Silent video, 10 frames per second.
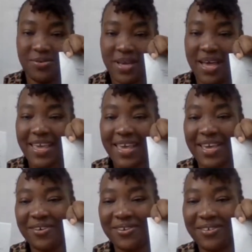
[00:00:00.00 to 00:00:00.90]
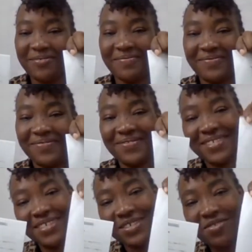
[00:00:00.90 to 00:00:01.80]
Oh, hi, Keiko.
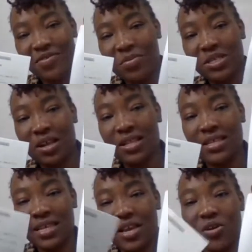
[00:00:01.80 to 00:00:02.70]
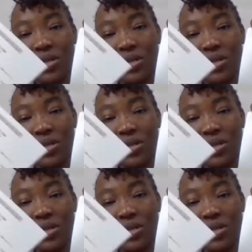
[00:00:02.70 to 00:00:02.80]
There's information on this that you're